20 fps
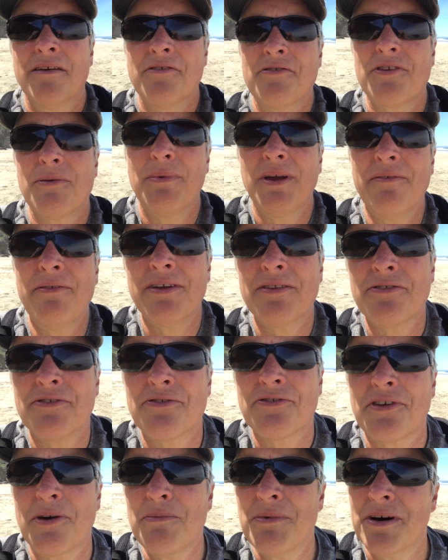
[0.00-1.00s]
some even
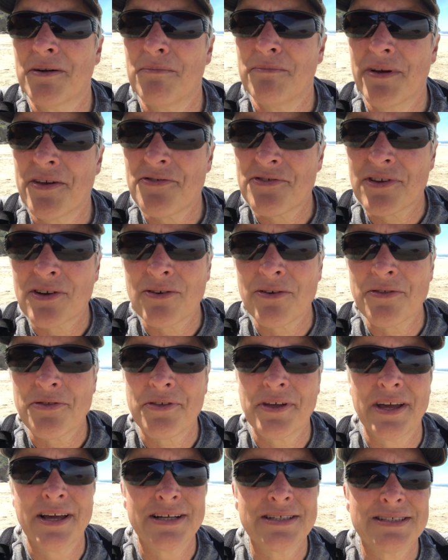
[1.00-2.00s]
somewhat mystical
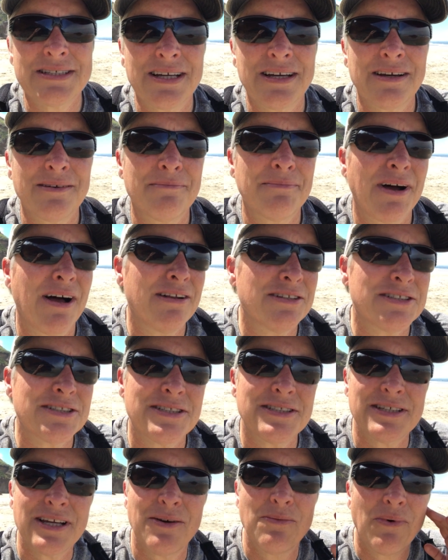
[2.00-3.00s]
things. Um, I'll
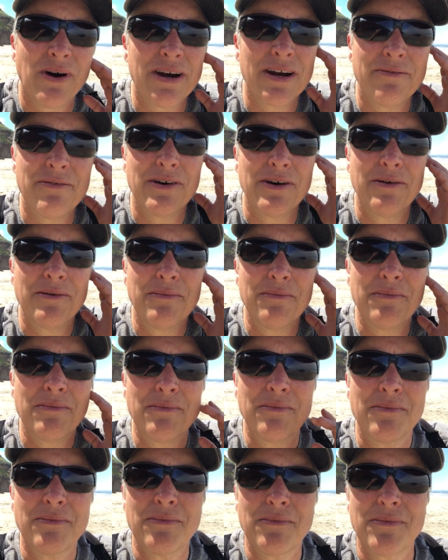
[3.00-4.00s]
just say one of
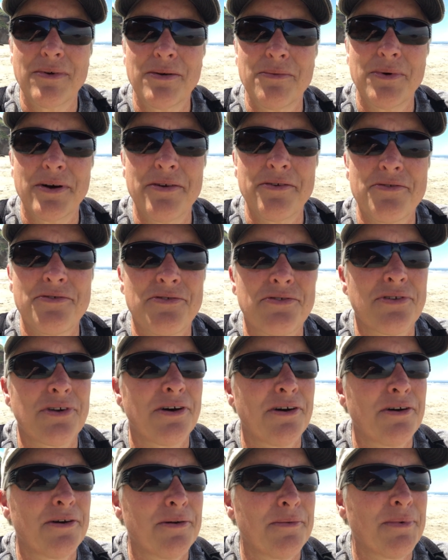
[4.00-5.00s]
them was
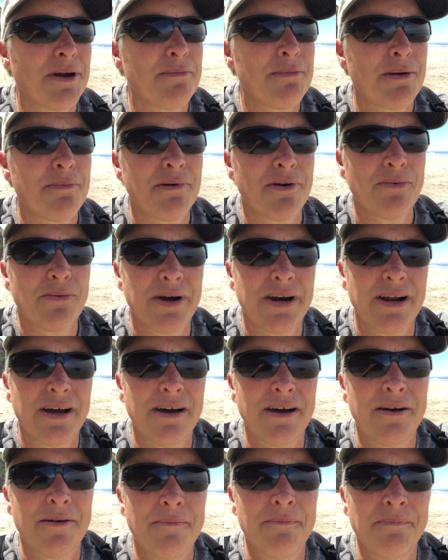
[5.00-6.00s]
um, I remember when
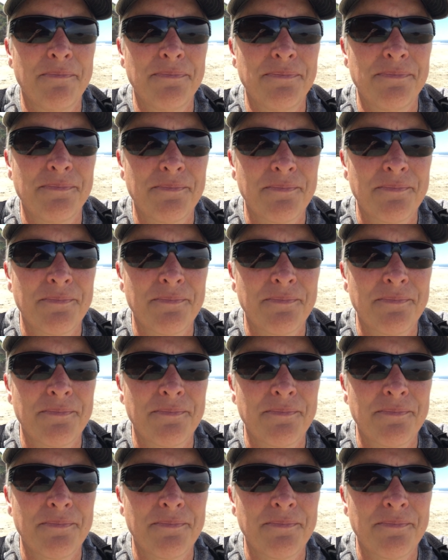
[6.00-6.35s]
um,